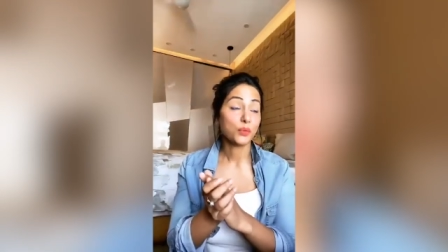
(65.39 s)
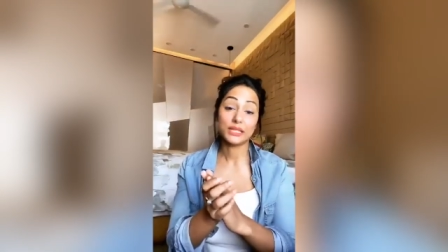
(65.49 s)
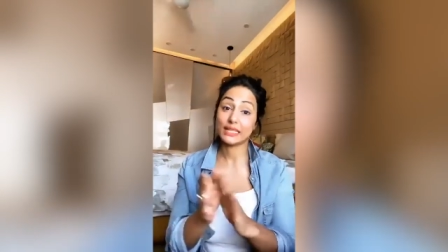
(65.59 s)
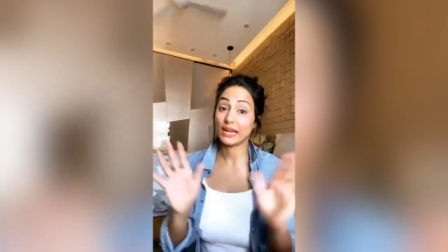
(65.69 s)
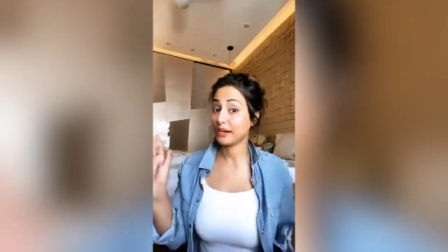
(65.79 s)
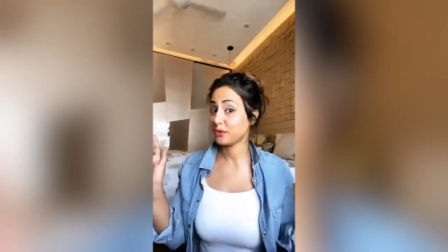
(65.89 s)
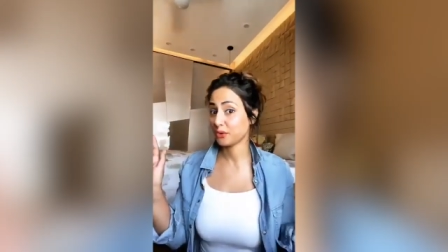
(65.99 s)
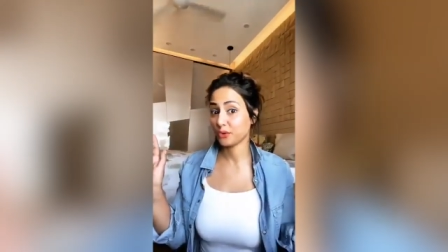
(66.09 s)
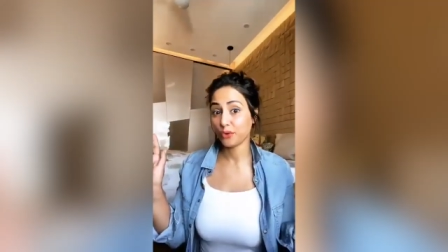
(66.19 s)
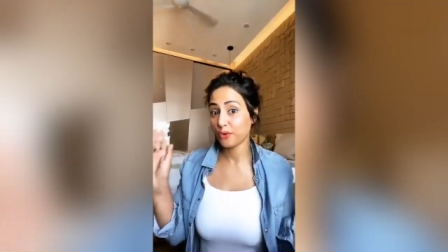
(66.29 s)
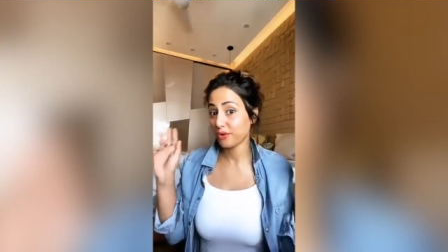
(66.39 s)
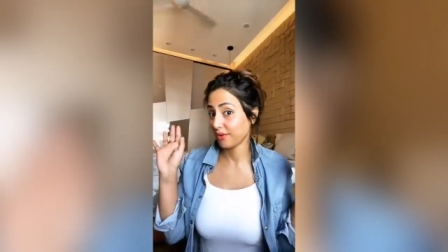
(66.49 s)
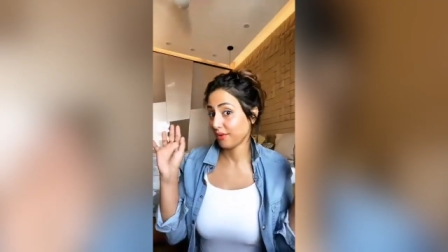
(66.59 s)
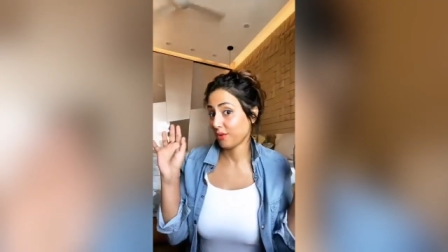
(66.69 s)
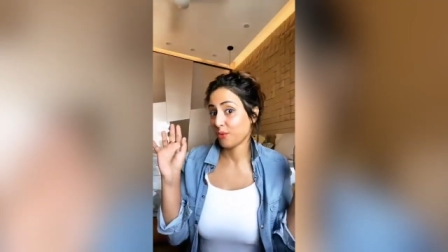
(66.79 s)
Well, that I don't know
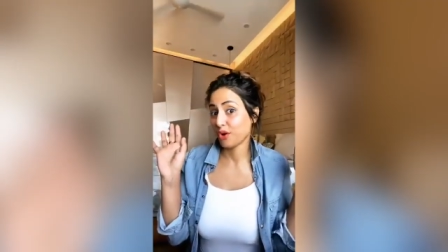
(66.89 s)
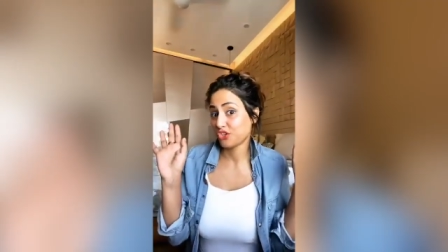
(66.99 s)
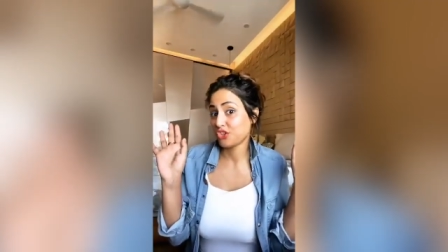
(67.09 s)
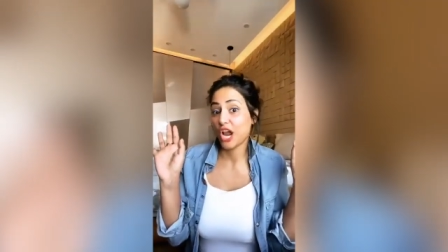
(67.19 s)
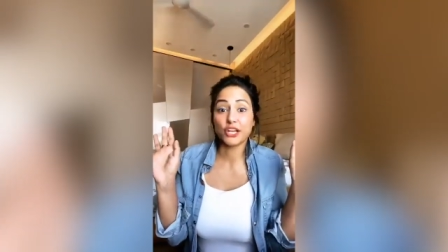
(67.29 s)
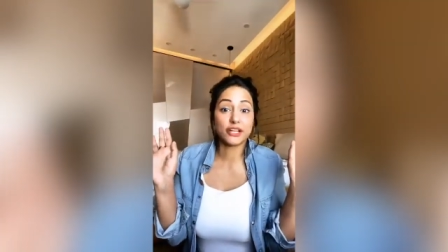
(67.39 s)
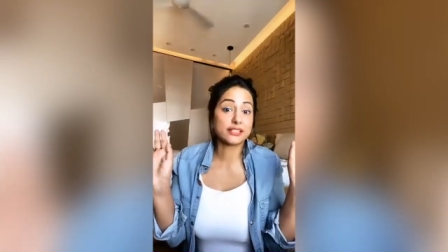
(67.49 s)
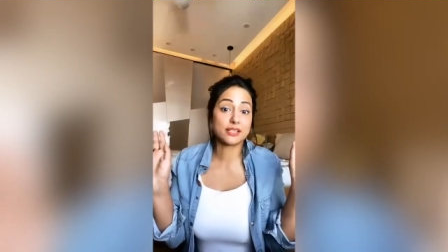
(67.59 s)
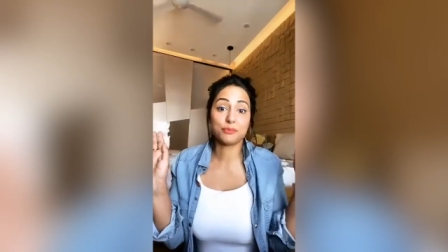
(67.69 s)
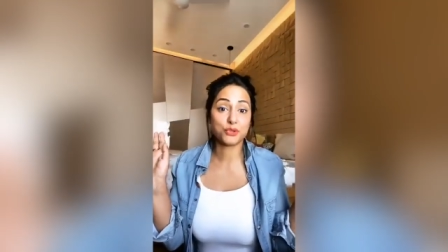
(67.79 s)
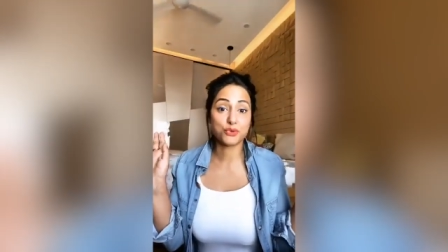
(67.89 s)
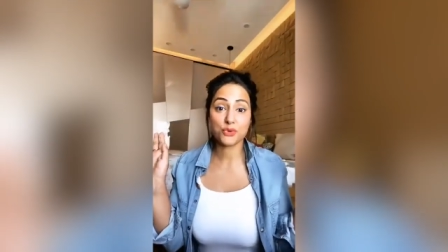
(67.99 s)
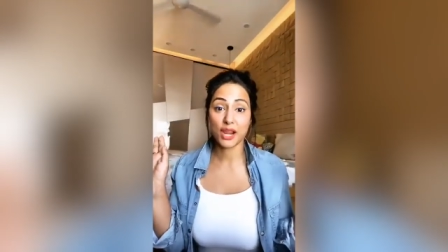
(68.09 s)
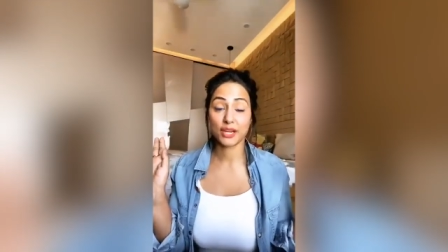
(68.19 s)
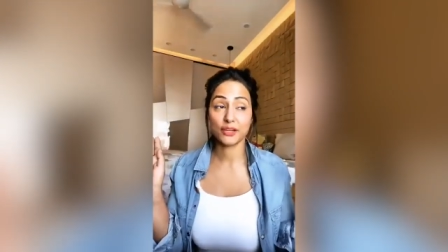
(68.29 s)
what channel is up
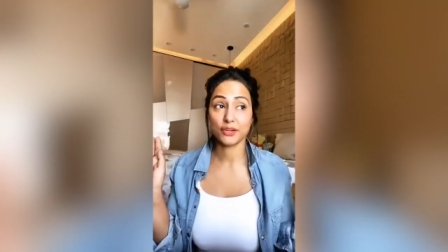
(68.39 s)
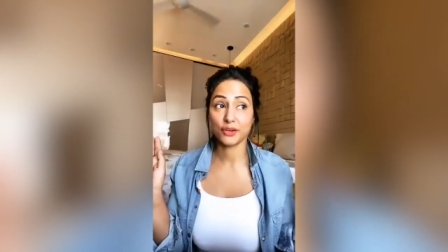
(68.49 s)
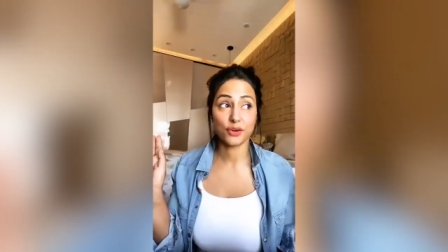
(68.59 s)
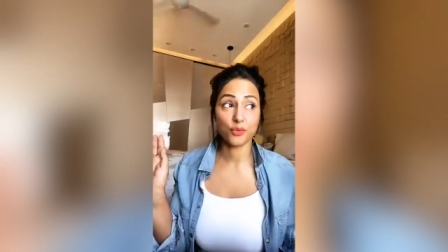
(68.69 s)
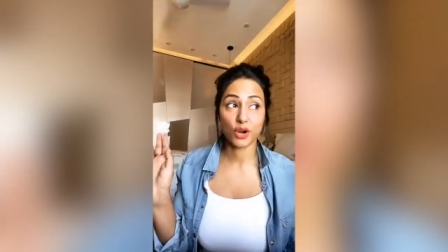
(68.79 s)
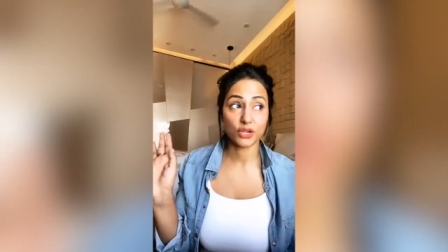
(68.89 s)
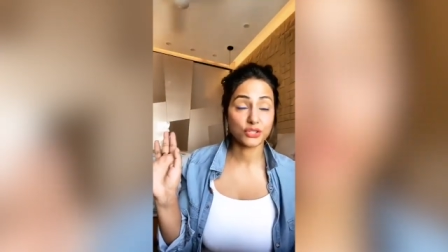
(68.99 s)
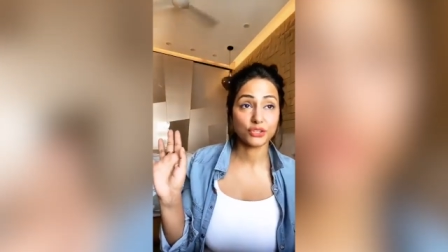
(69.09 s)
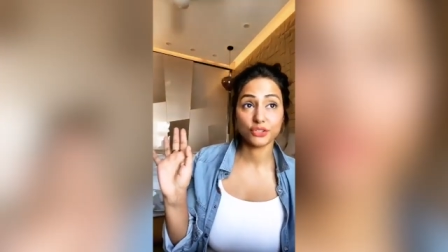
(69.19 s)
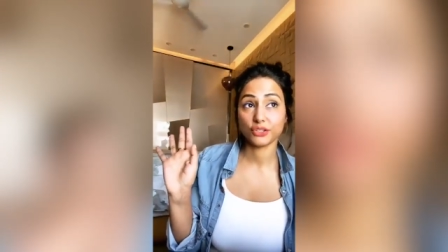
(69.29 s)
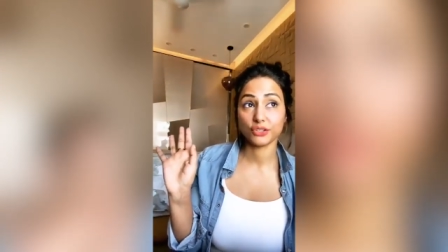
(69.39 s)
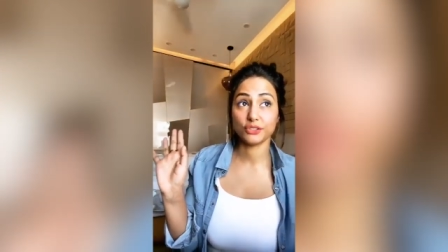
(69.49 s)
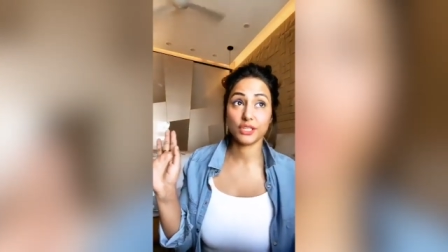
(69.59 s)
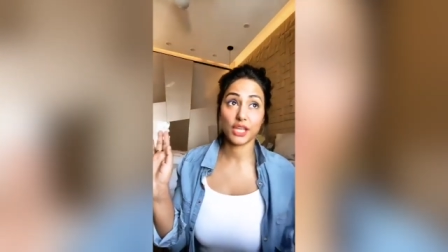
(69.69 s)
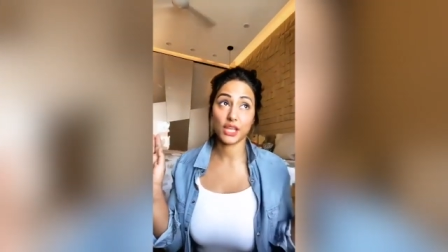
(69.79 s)
to and what
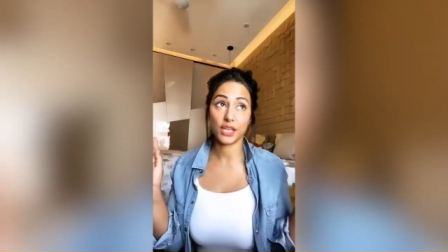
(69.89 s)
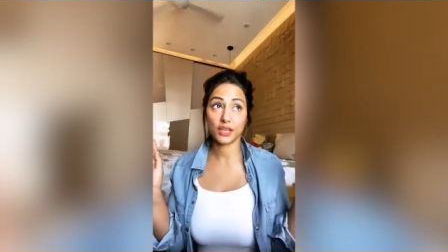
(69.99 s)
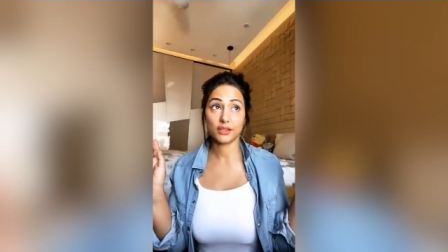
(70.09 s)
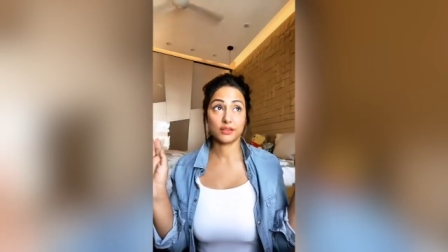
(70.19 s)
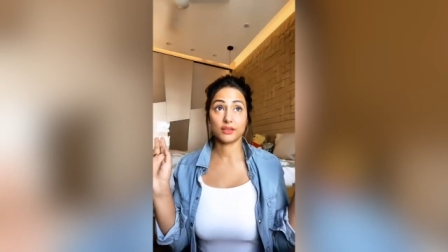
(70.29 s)
they